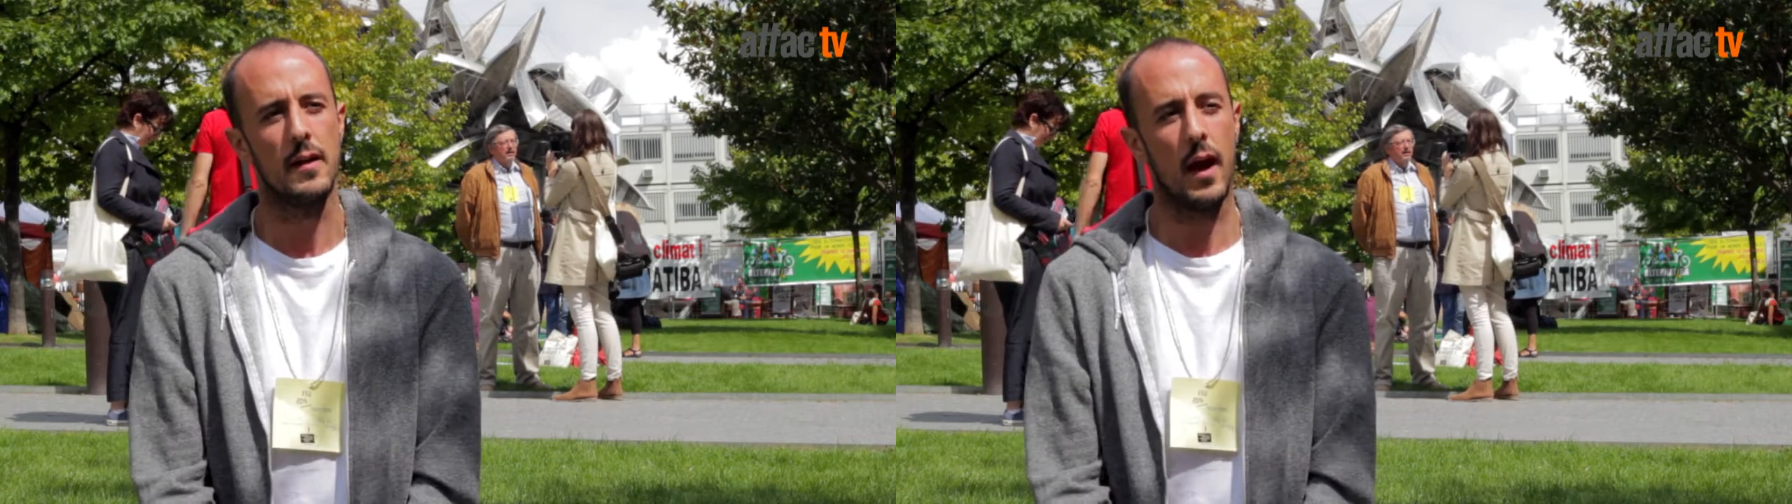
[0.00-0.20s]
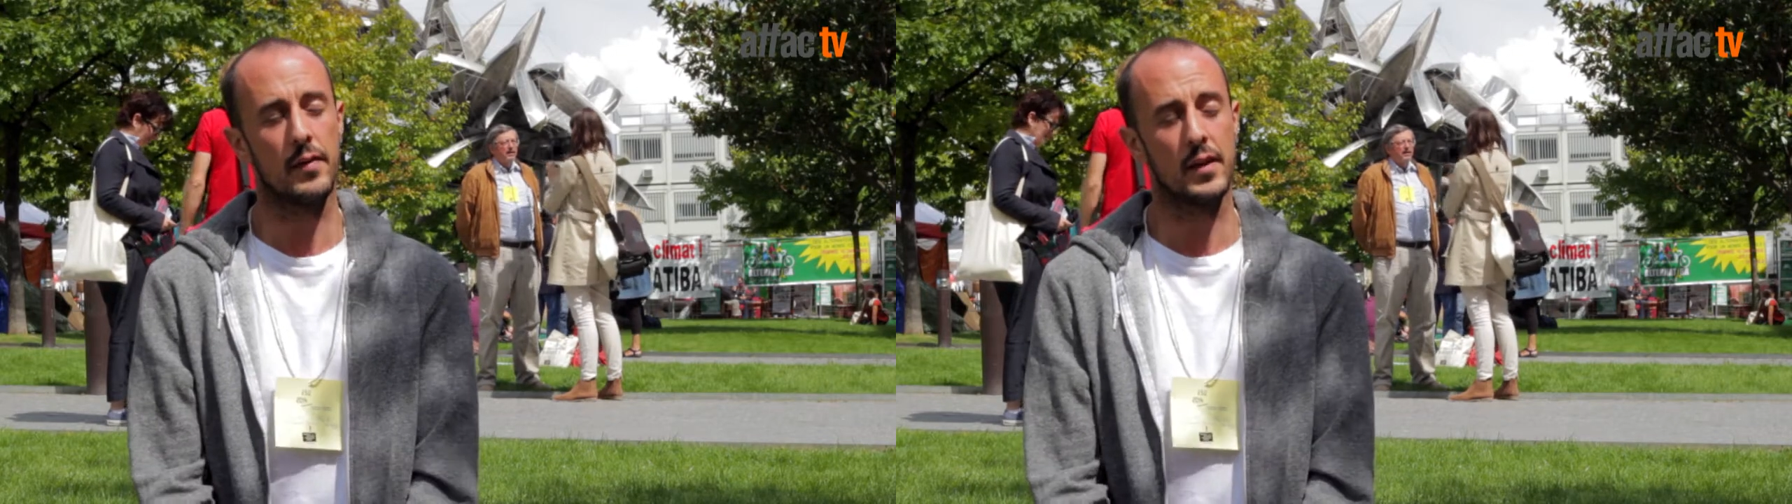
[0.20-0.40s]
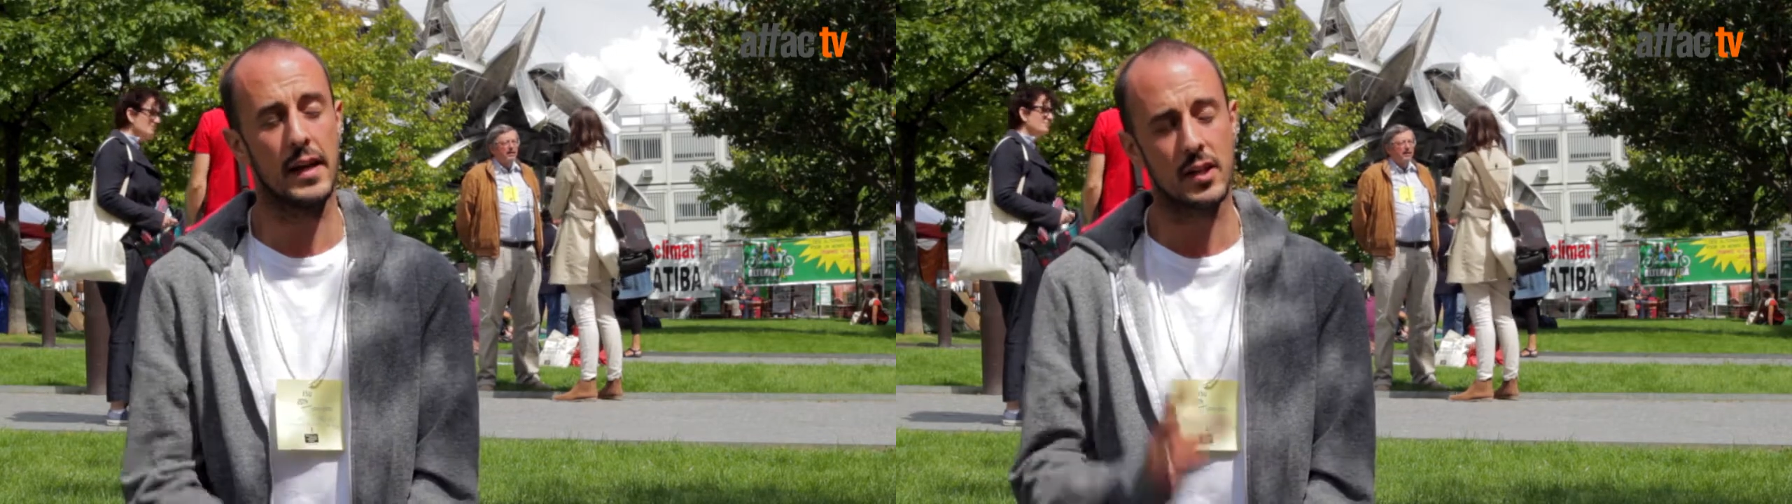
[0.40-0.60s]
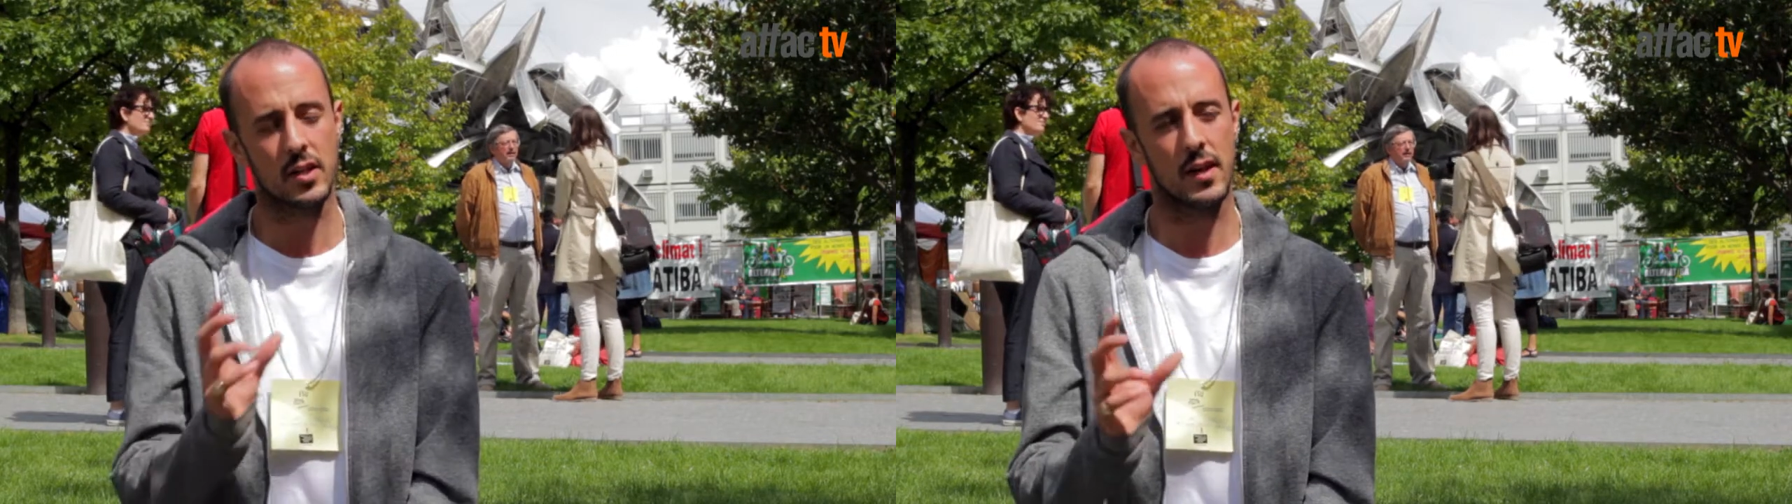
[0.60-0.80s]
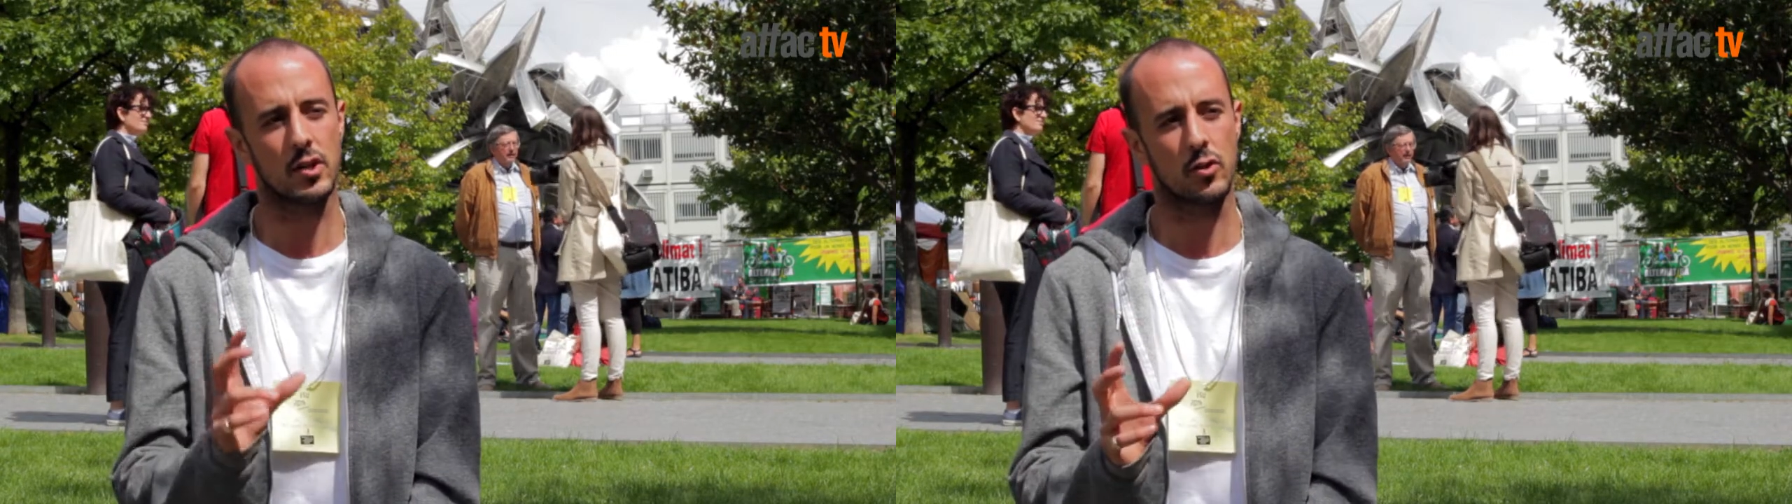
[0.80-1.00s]
at the
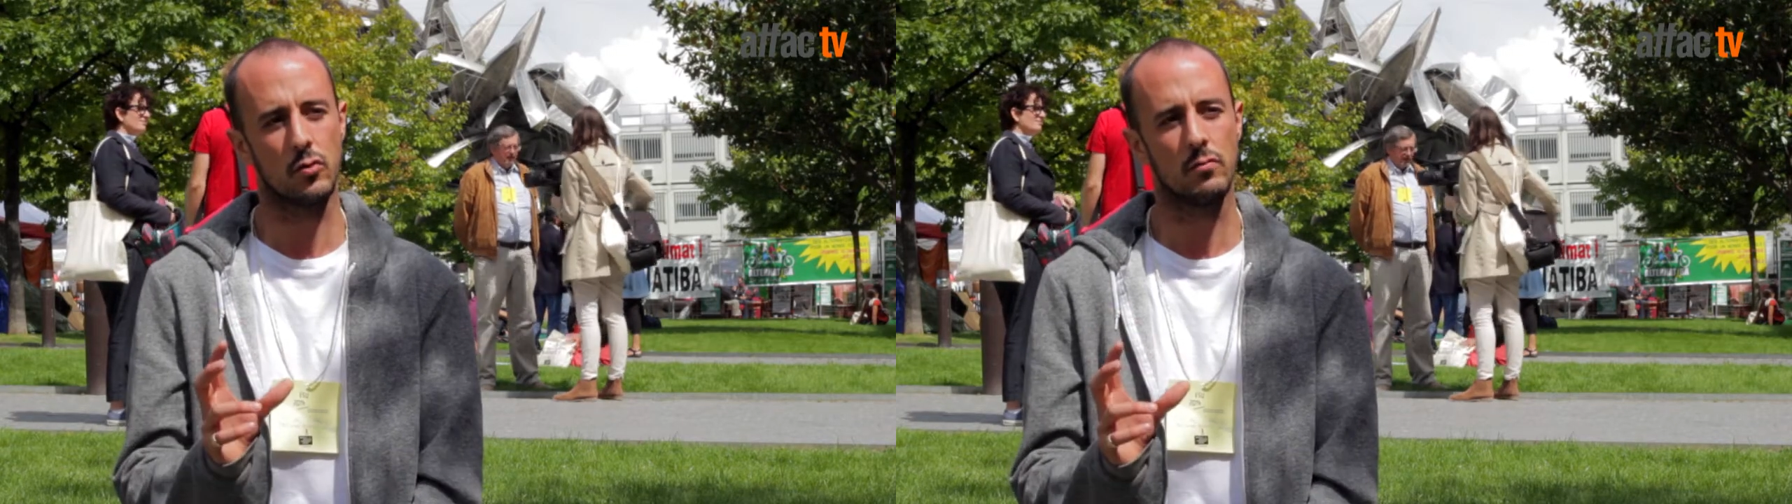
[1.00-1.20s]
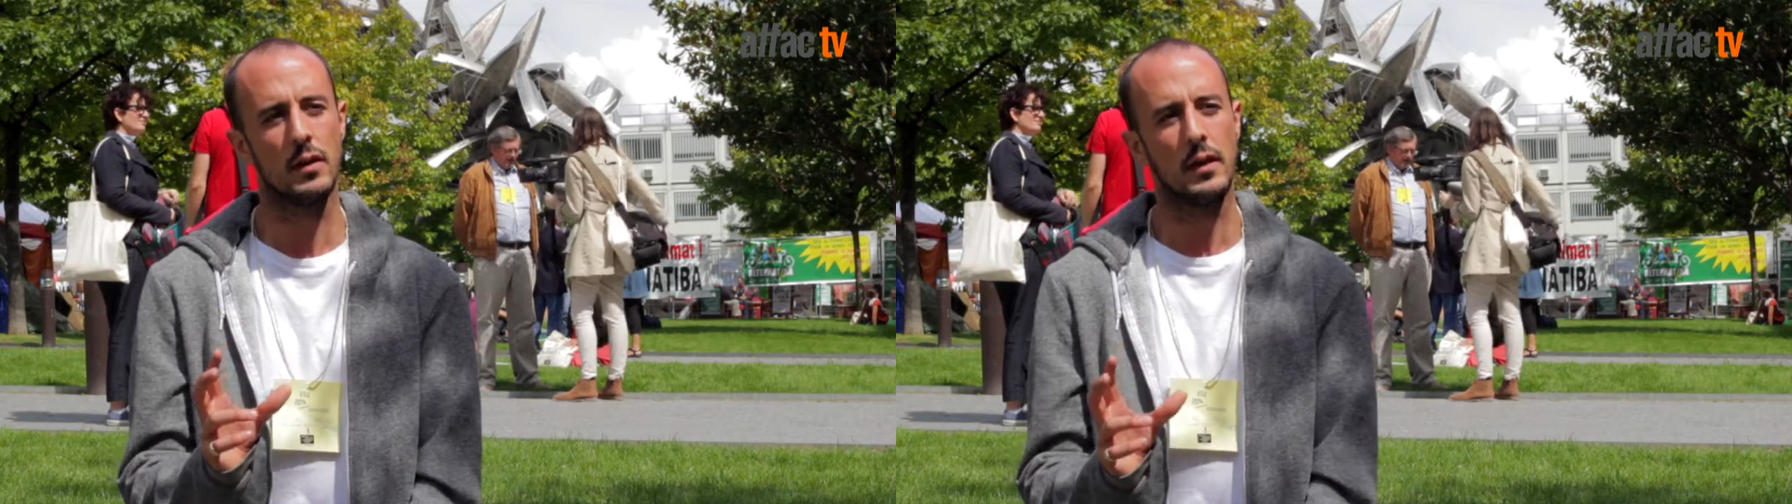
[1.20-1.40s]
international